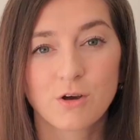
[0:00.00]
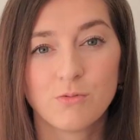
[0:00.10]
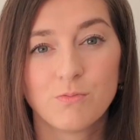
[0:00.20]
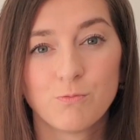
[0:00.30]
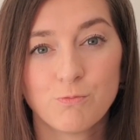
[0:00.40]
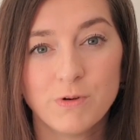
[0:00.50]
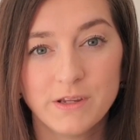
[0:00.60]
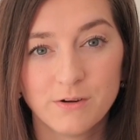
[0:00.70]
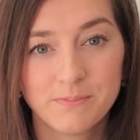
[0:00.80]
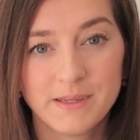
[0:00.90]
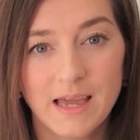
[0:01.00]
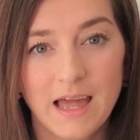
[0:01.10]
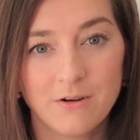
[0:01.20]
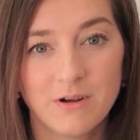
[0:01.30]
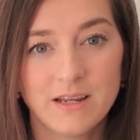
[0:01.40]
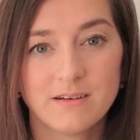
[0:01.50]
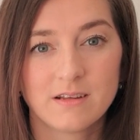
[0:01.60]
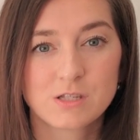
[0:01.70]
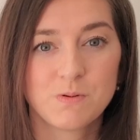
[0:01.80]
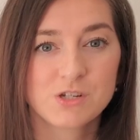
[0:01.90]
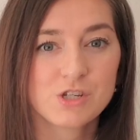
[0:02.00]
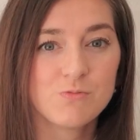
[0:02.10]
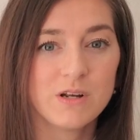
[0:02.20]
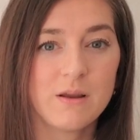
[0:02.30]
a real piano. And especially when